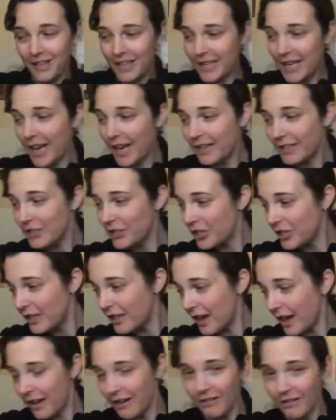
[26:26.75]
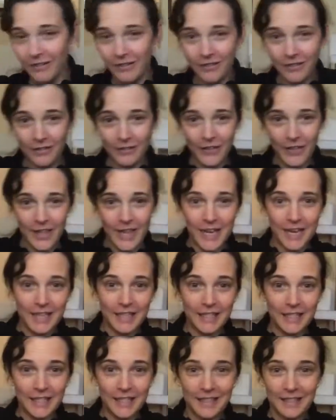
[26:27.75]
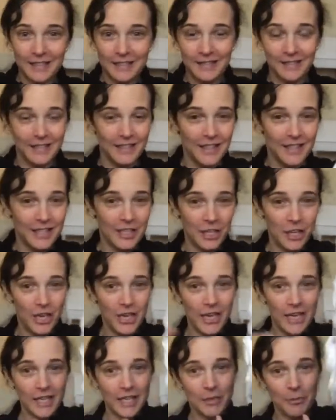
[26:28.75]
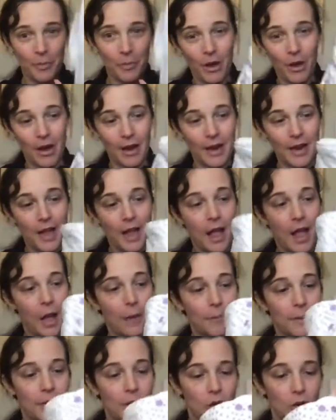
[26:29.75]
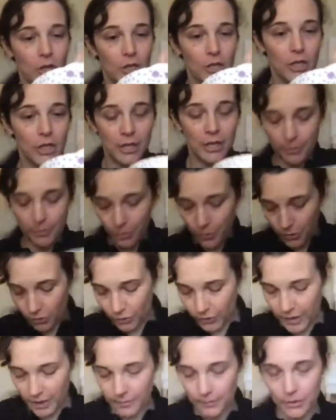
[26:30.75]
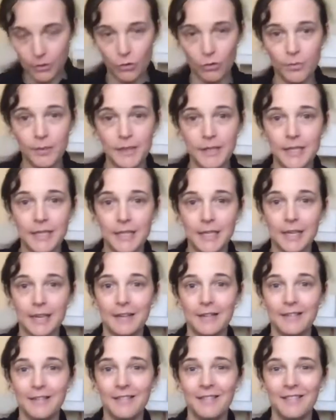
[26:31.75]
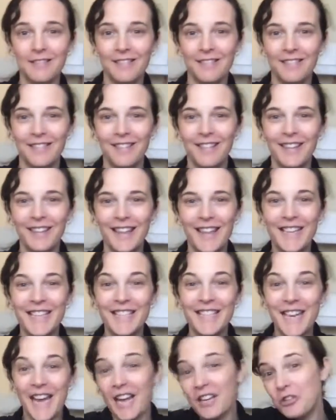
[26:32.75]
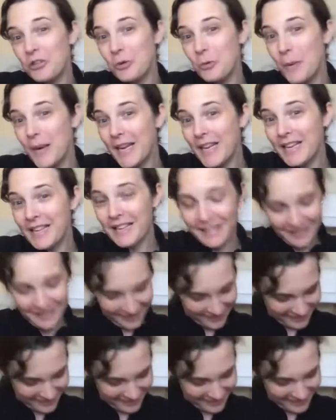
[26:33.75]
You can't do that with these, so no need to buy it. And because you can put all the absorbency in, they can catch a wee,